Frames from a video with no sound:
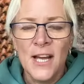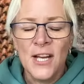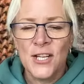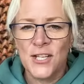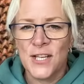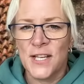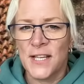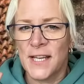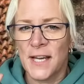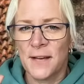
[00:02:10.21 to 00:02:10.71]

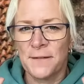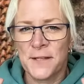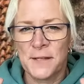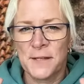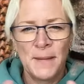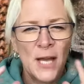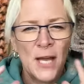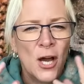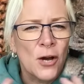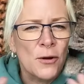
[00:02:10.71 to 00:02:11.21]
She gifts
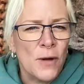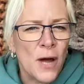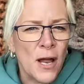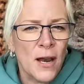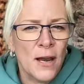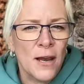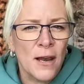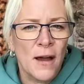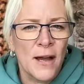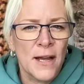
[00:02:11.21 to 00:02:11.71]
me her
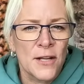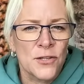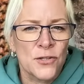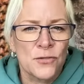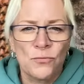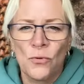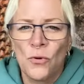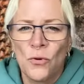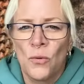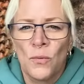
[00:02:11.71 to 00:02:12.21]

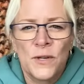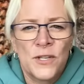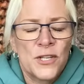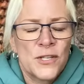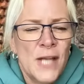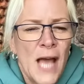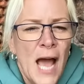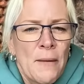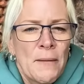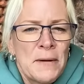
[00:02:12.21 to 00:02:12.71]
lion's roar, which
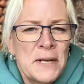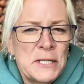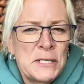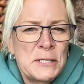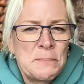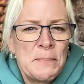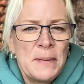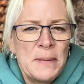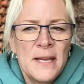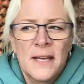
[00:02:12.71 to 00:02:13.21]
is how I
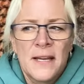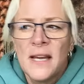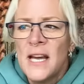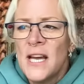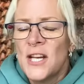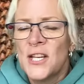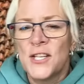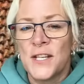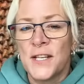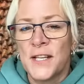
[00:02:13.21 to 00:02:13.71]
speak.
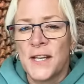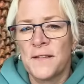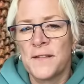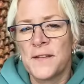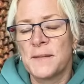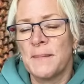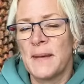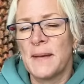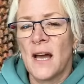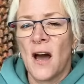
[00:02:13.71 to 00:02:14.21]
She
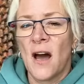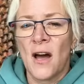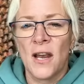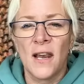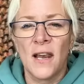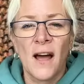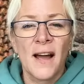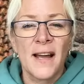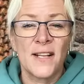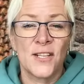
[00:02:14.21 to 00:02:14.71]
gifts me her
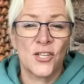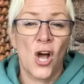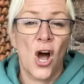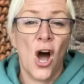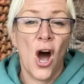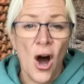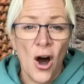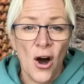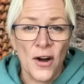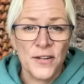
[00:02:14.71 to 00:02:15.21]
lion's
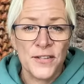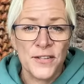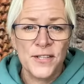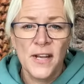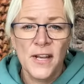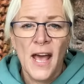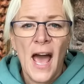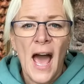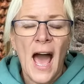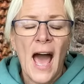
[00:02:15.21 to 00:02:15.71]
heart.